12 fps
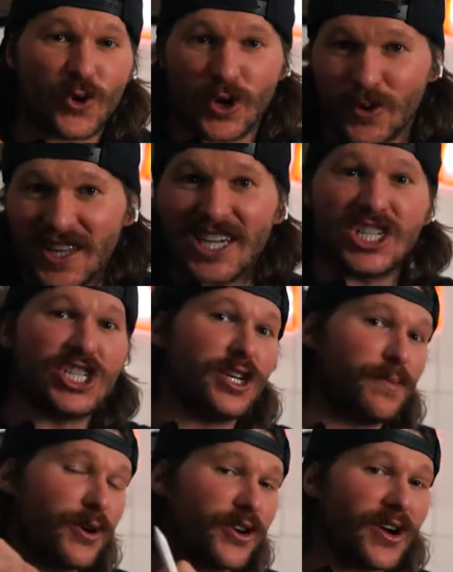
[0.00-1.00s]
or your
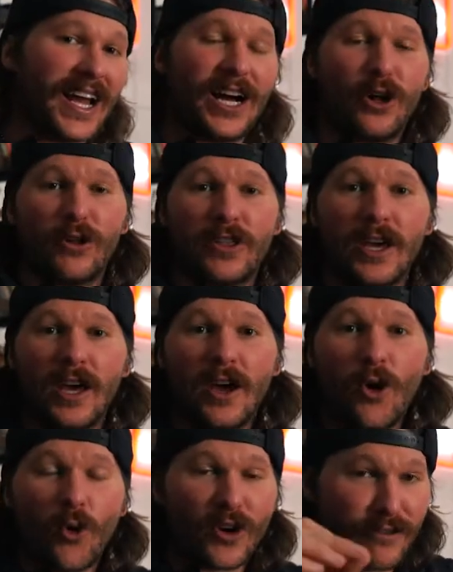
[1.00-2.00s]
relationship or your health
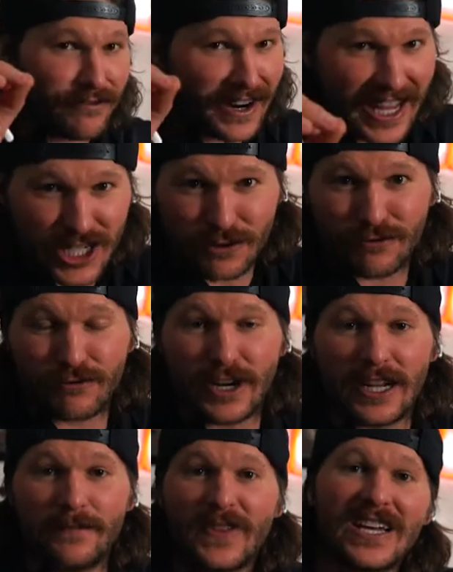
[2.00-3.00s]
or your financial
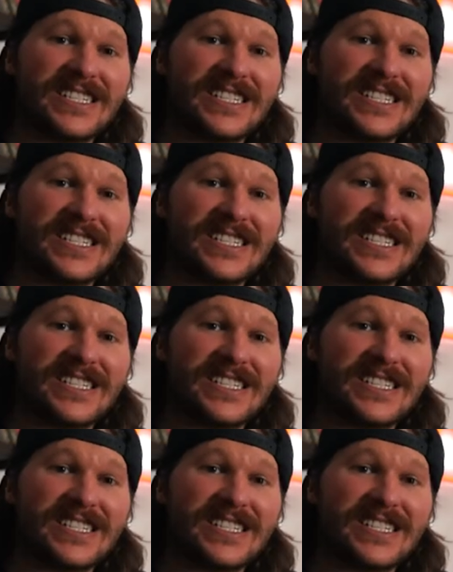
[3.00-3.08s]
freedom,